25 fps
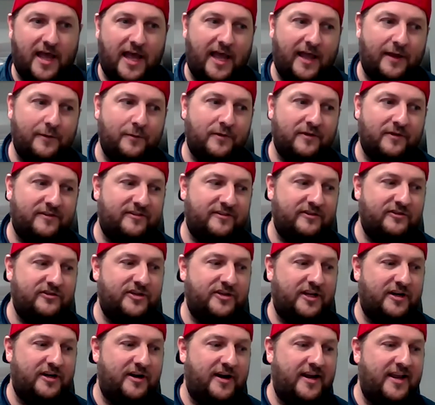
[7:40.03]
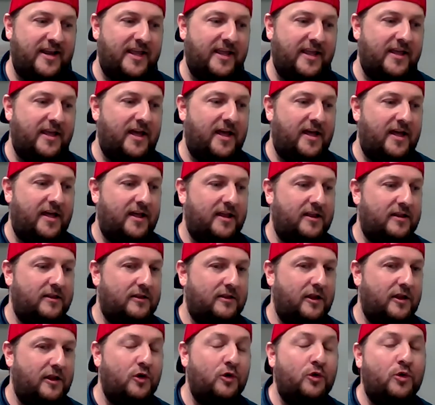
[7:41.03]
I was generating uh,
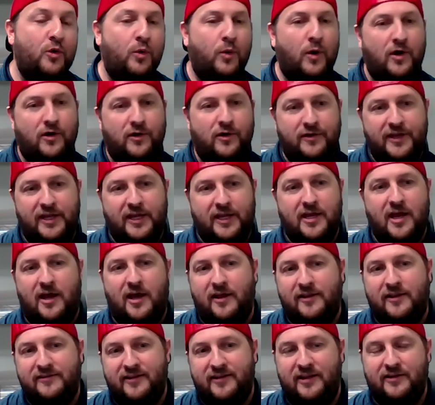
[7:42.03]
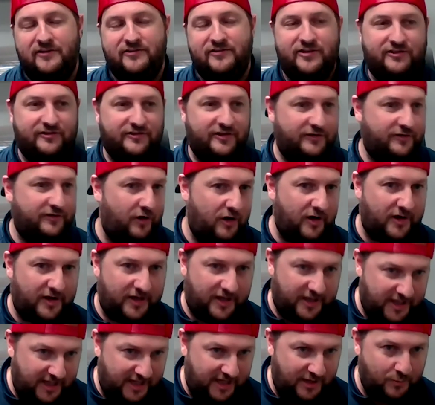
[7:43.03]
low quality content just to target
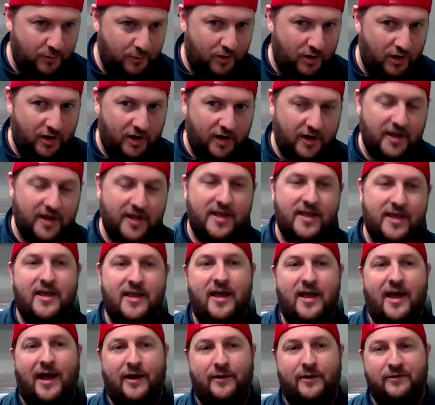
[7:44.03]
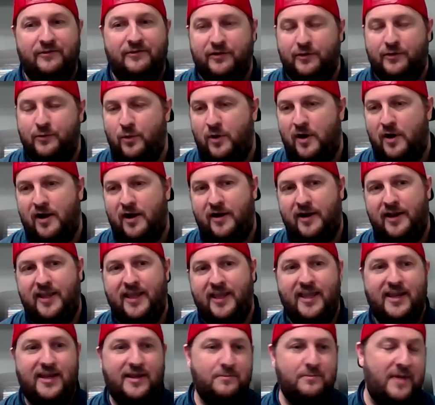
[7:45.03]
a keyword Mm-hmm. I was acquiring
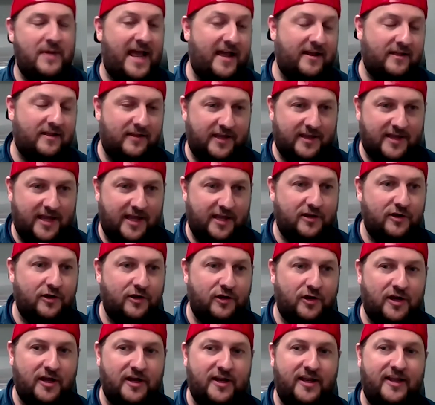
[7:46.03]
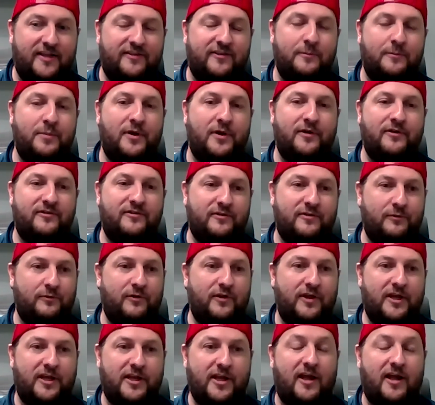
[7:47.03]
any backlink I could as opposed to
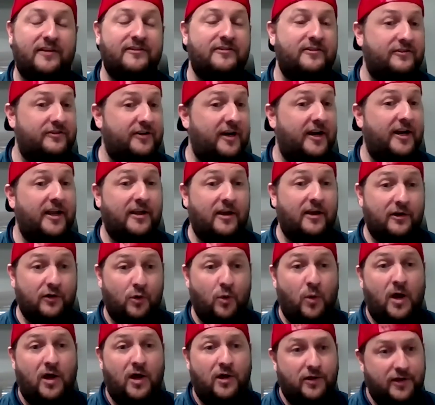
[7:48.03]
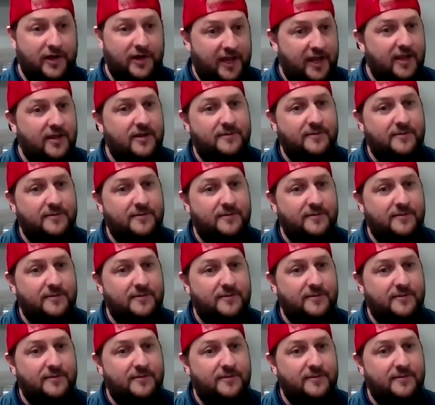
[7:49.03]
really concentrating on quality.